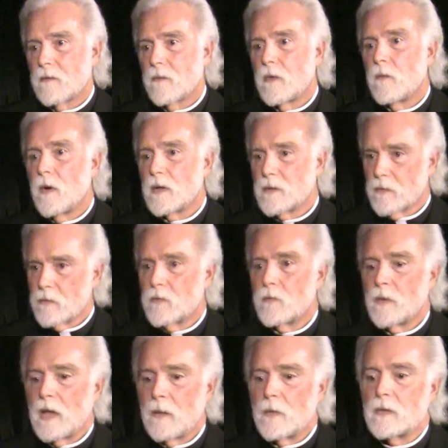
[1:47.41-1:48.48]
We want to
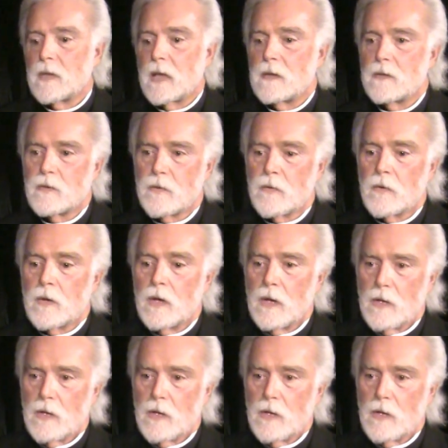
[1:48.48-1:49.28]
be able then to